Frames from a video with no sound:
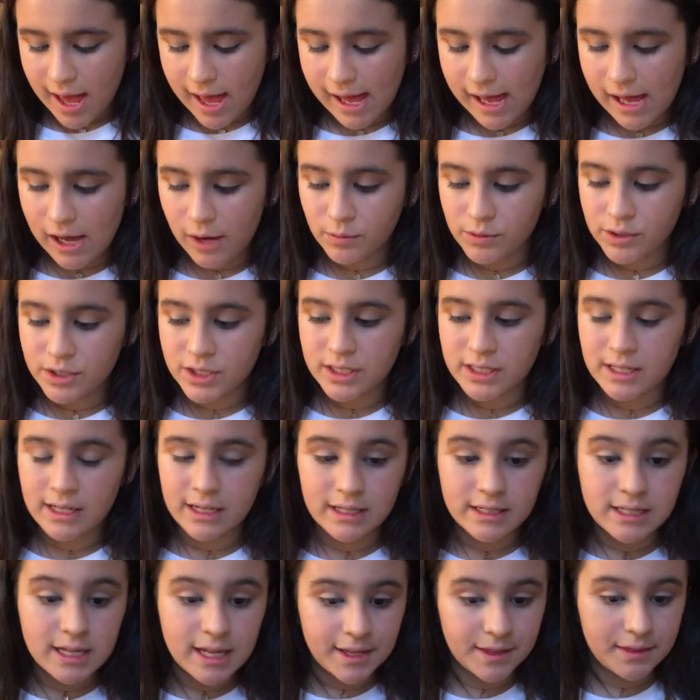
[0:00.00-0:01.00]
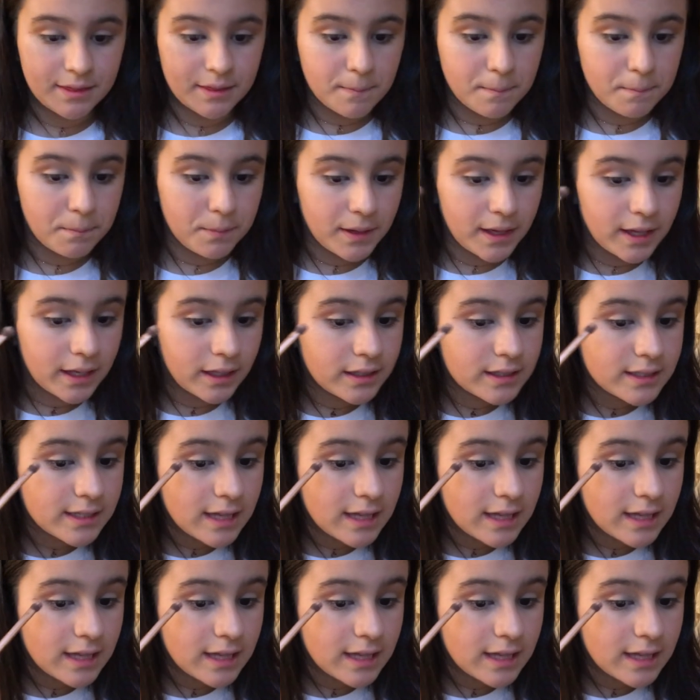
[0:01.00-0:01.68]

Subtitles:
and we're just gonna take the big